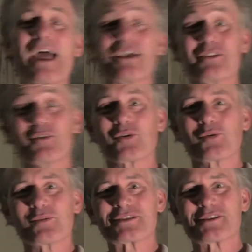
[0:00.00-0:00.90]
Andy
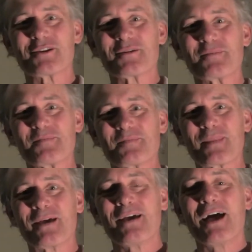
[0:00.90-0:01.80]
Horowitz here.
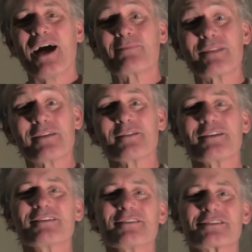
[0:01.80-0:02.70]
I play the
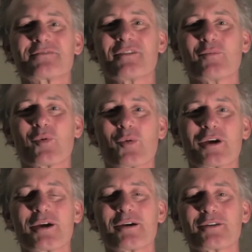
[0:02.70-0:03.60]
lead in this film we're
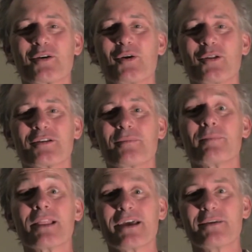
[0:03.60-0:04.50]
working on called
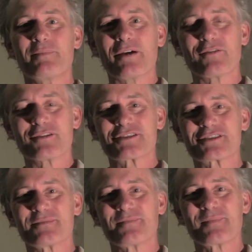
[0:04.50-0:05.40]
Plague
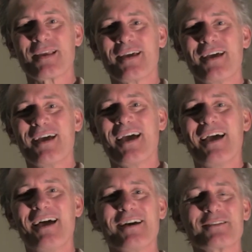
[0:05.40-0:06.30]

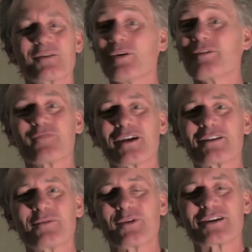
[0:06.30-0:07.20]
And quite
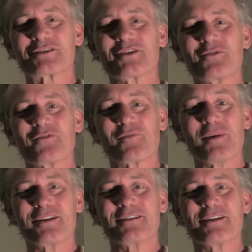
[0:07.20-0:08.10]
frankly, we're asking you for
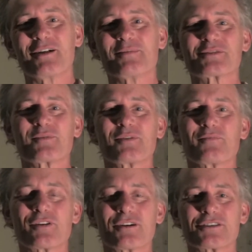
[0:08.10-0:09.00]
money to help us with the
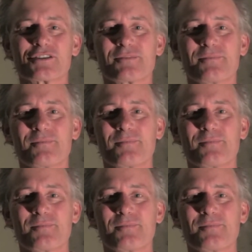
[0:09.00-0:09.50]
production.